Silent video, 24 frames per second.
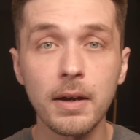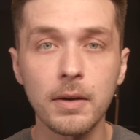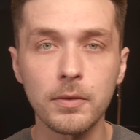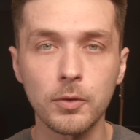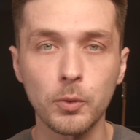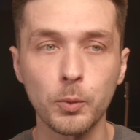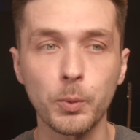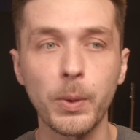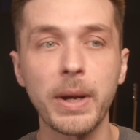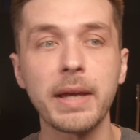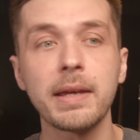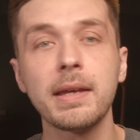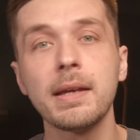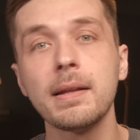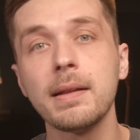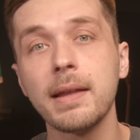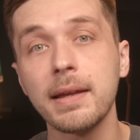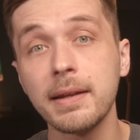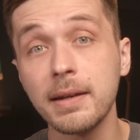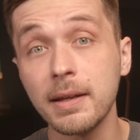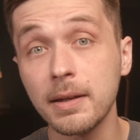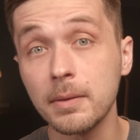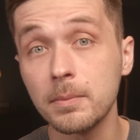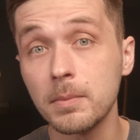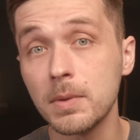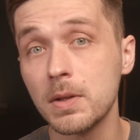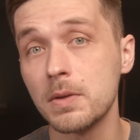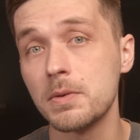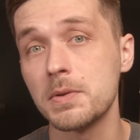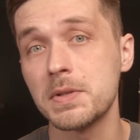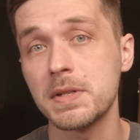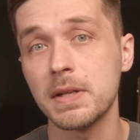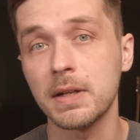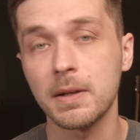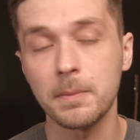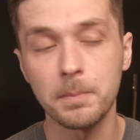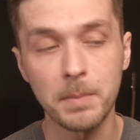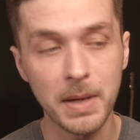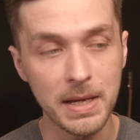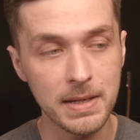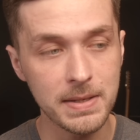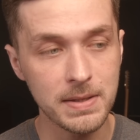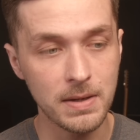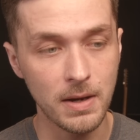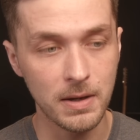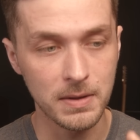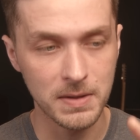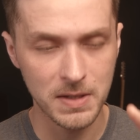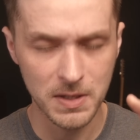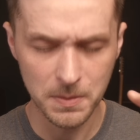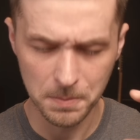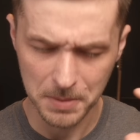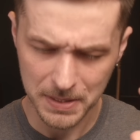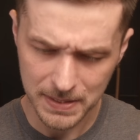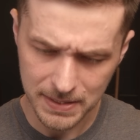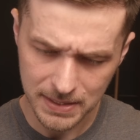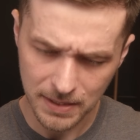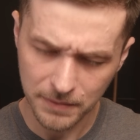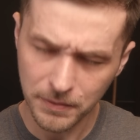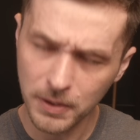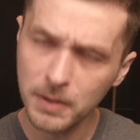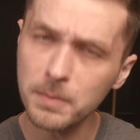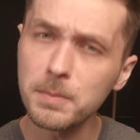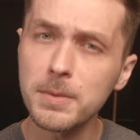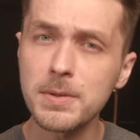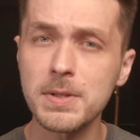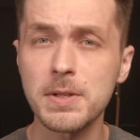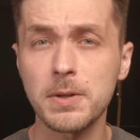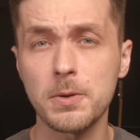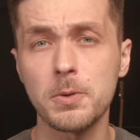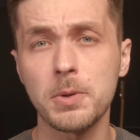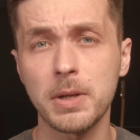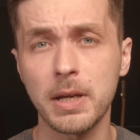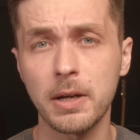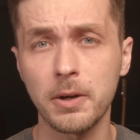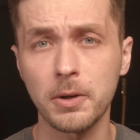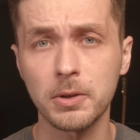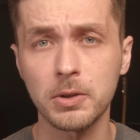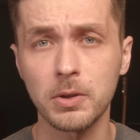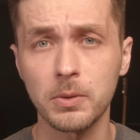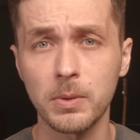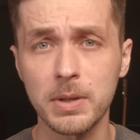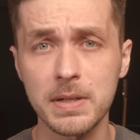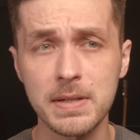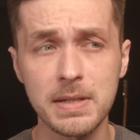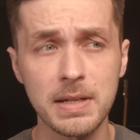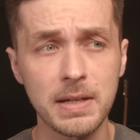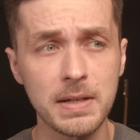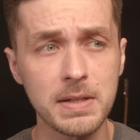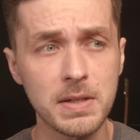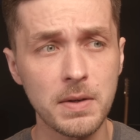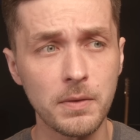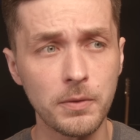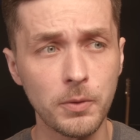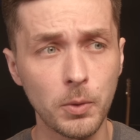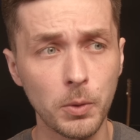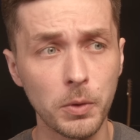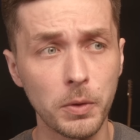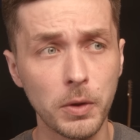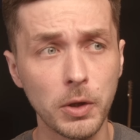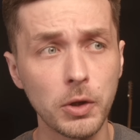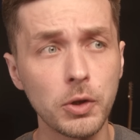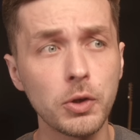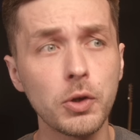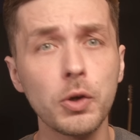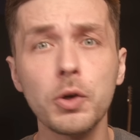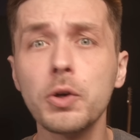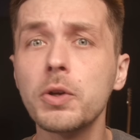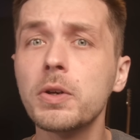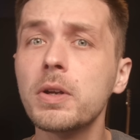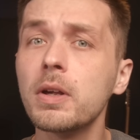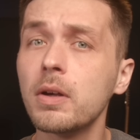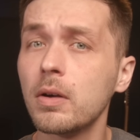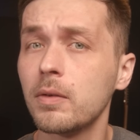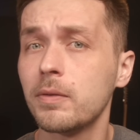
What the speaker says: of regulating music based on specific musical characteristics for the good